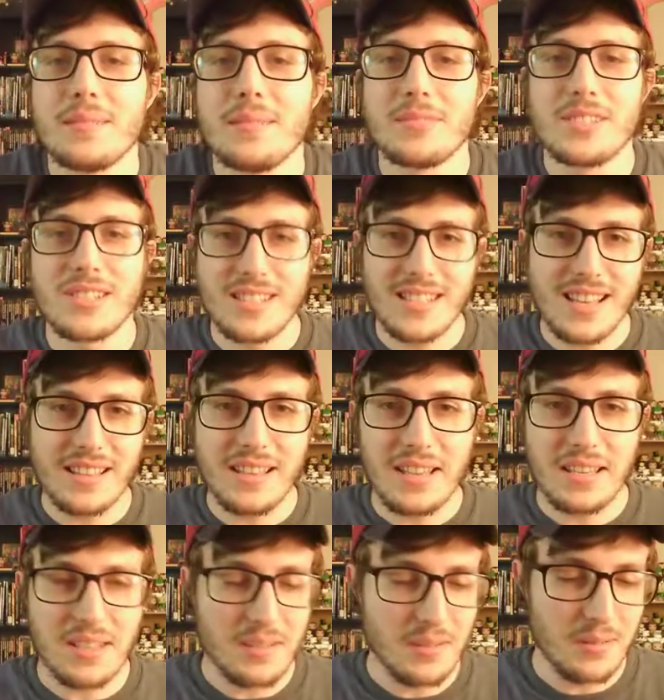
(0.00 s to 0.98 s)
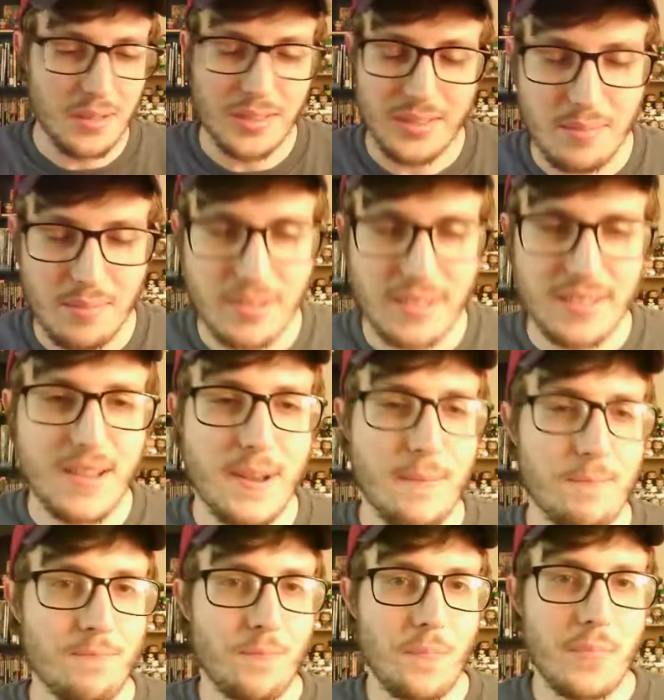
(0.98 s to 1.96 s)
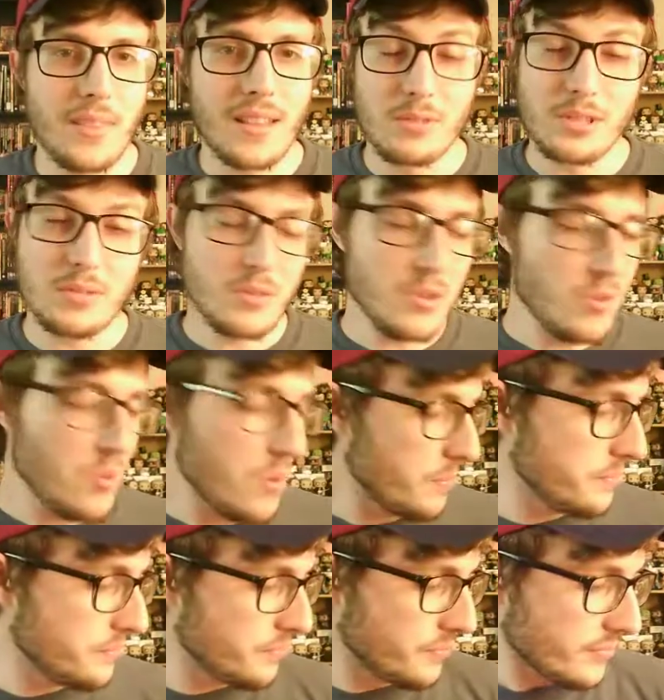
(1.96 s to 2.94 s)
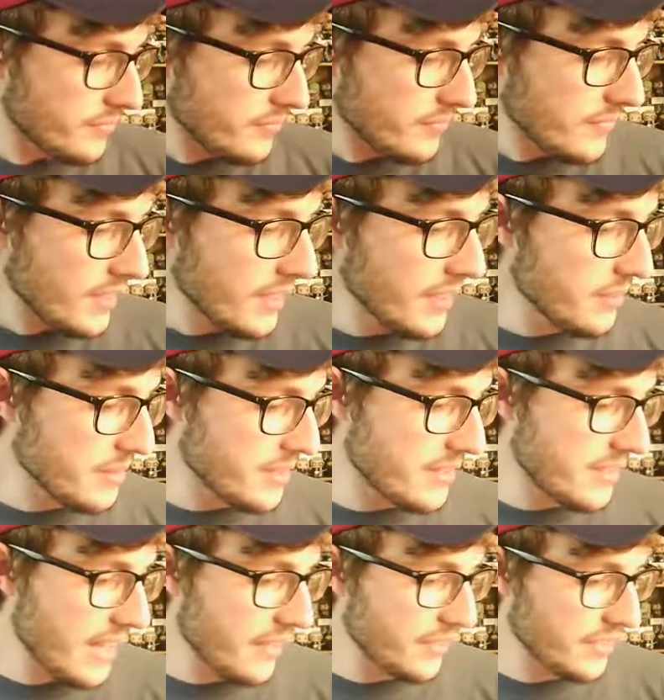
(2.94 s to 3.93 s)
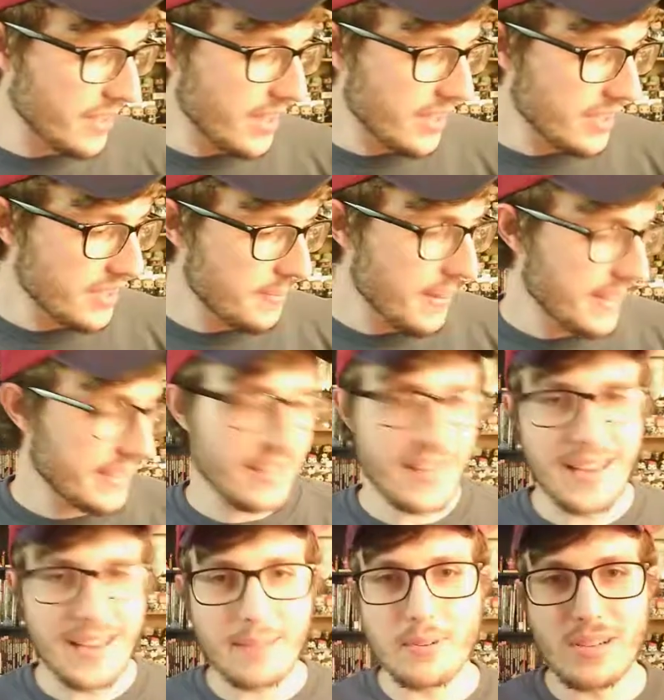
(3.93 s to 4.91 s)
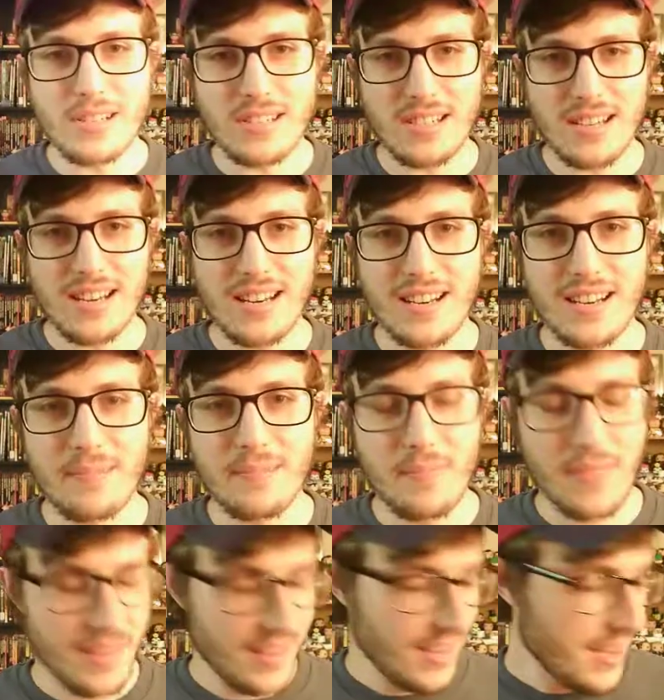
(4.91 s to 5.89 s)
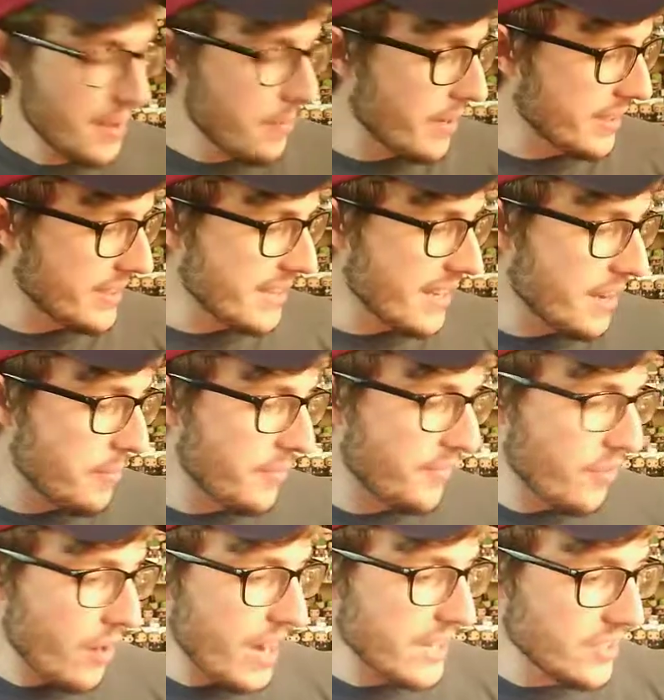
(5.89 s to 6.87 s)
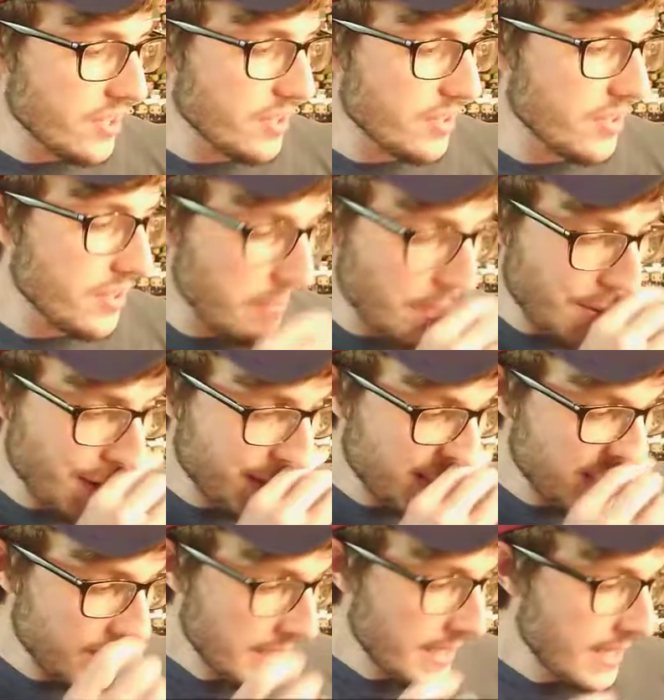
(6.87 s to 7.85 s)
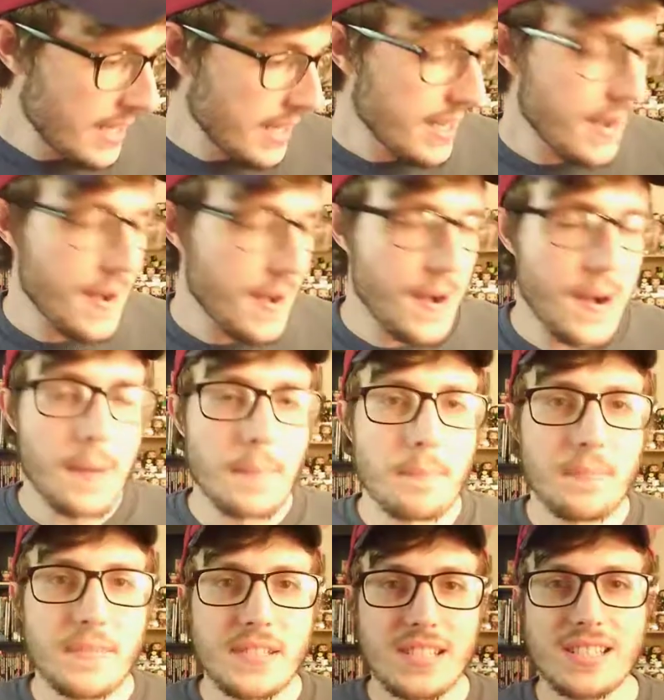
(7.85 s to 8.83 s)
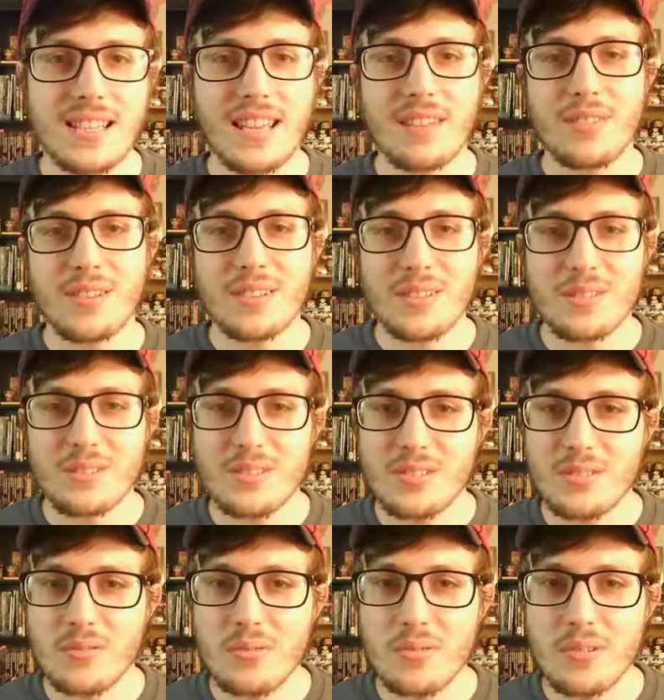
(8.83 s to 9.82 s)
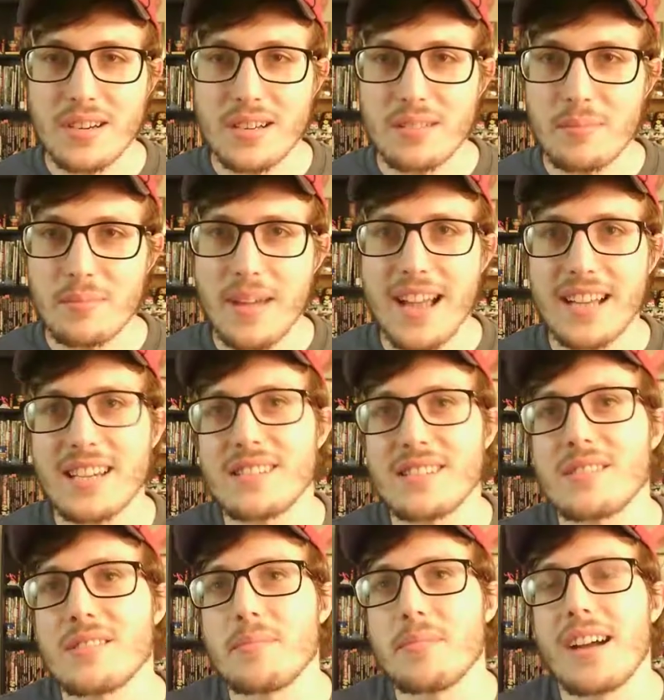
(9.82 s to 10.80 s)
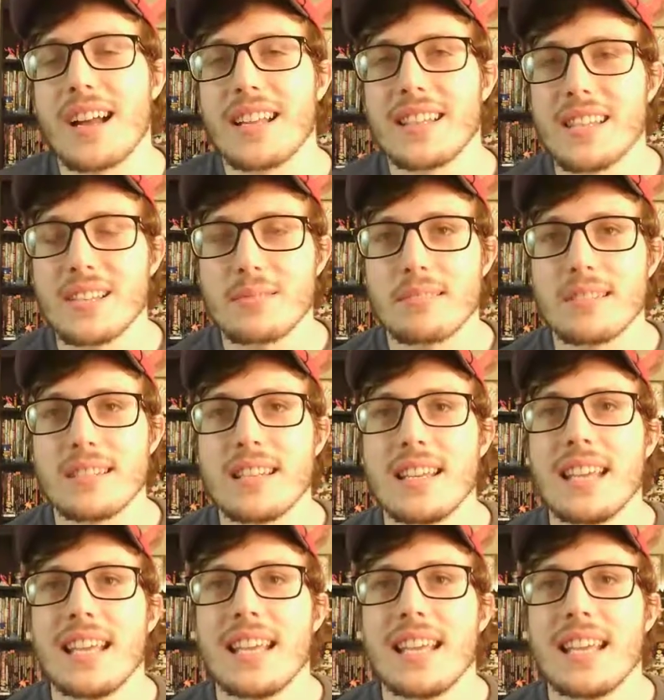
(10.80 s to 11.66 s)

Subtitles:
just to say thank you or something like that, which was cool. It was definitely unexpected and I appreciated it. But before I show you the books, just to give you a little story, a little back history behind this one,